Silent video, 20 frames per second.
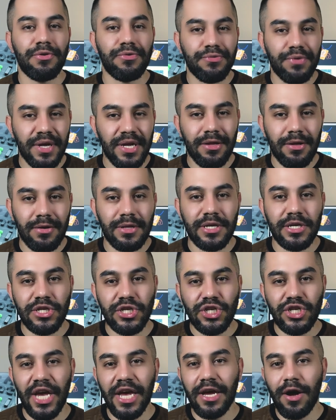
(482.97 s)
regularly
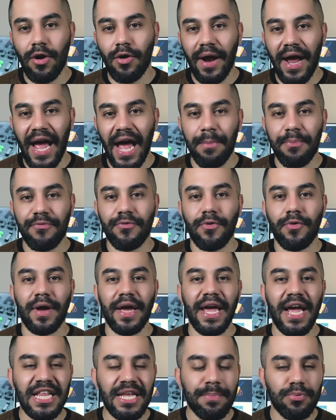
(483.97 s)
check our app for
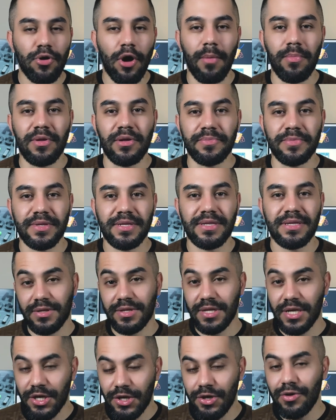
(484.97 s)
any problems,
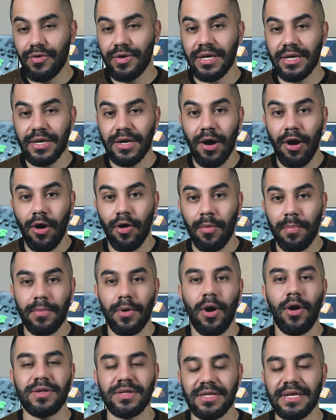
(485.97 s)
securing our
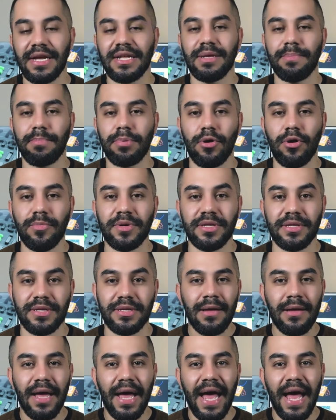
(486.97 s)
hosting and deployment,